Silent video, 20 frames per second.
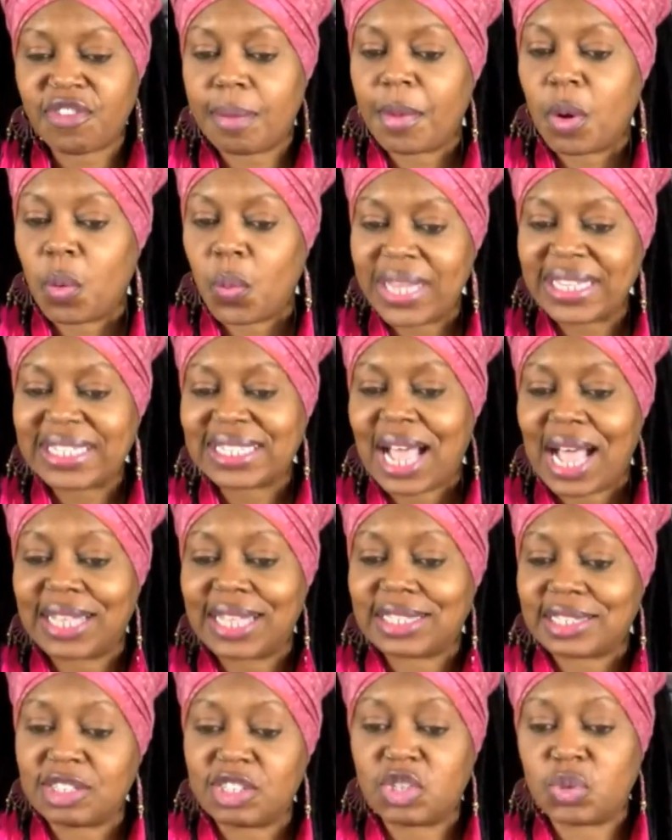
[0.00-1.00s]
from a
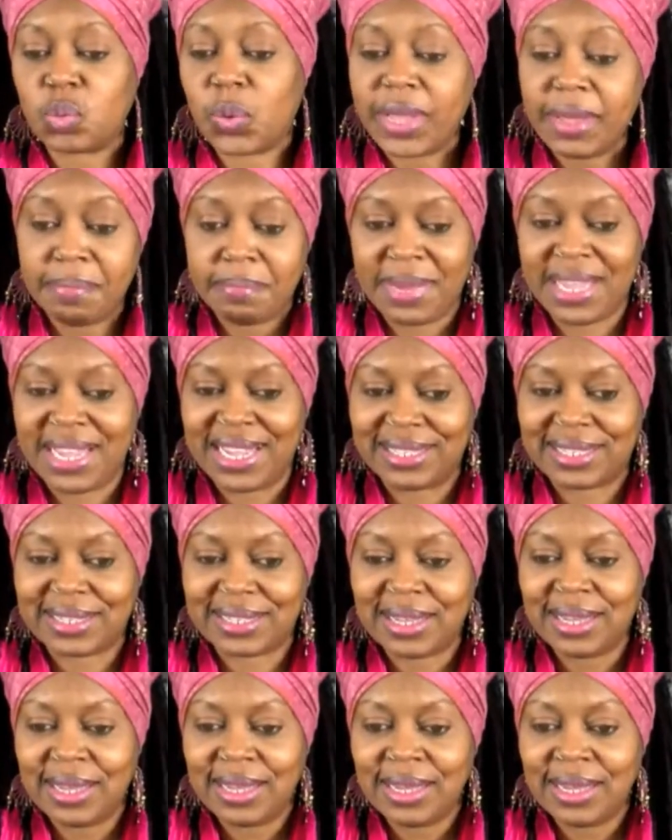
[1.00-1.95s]
Wisconsin swim meet